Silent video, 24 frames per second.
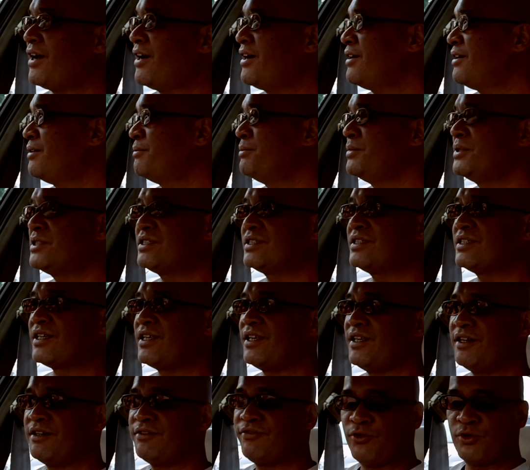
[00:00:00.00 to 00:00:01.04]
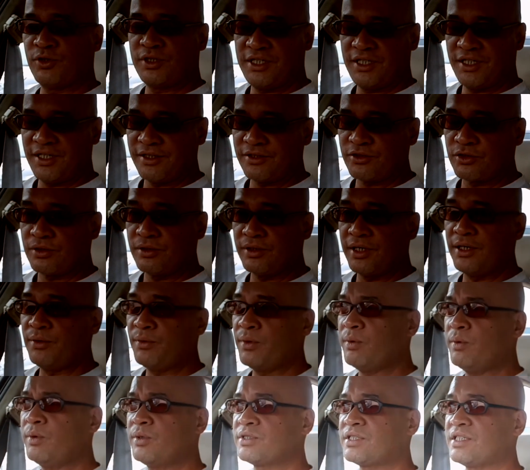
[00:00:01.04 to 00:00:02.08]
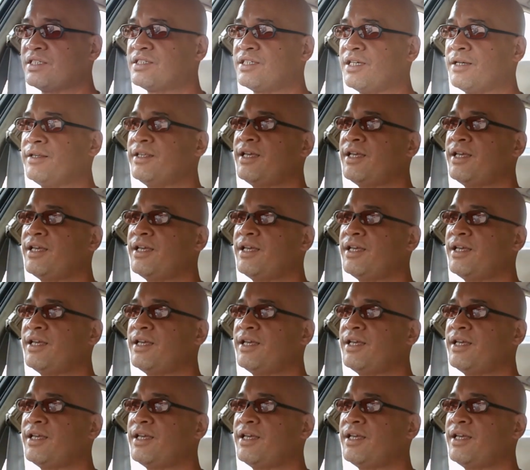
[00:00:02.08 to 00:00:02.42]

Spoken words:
Mr. Kia Forte. So anyway, what was I saying?